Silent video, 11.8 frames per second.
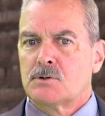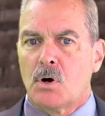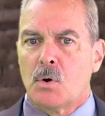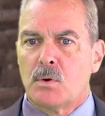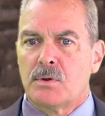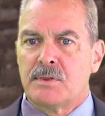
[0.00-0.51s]

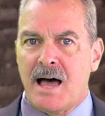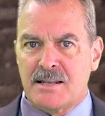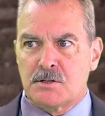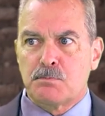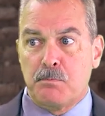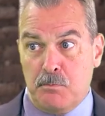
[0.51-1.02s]
So
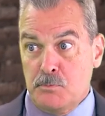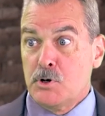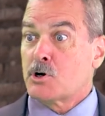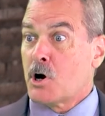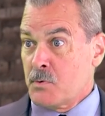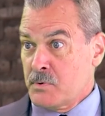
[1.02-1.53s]
that's
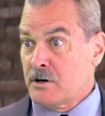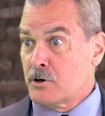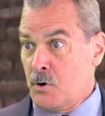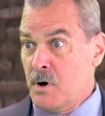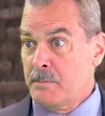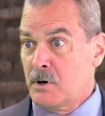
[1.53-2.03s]
your career
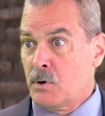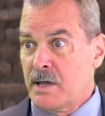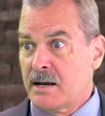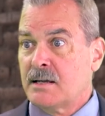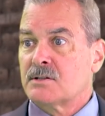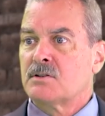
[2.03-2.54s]
criminal
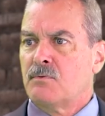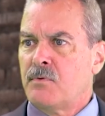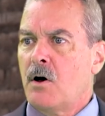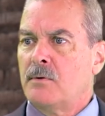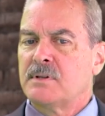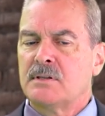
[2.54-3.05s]
that gets
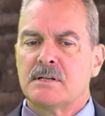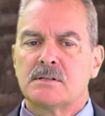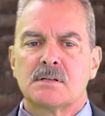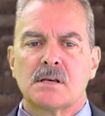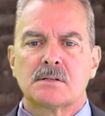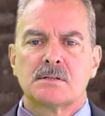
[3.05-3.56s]
involved in
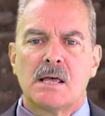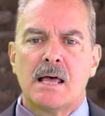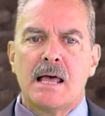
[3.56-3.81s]
these things.